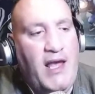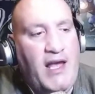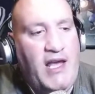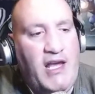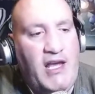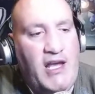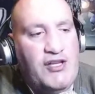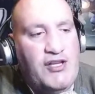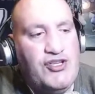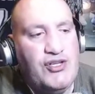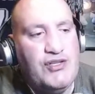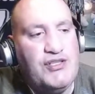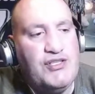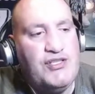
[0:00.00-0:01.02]
He
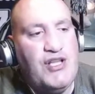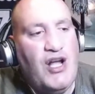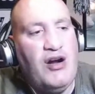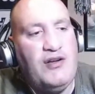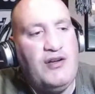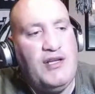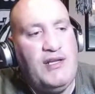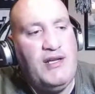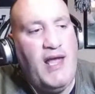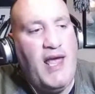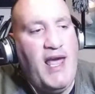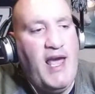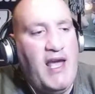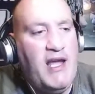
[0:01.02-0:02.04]
just started
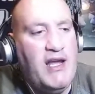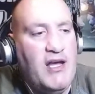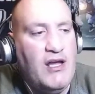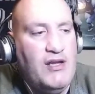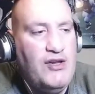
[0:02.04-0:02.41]
a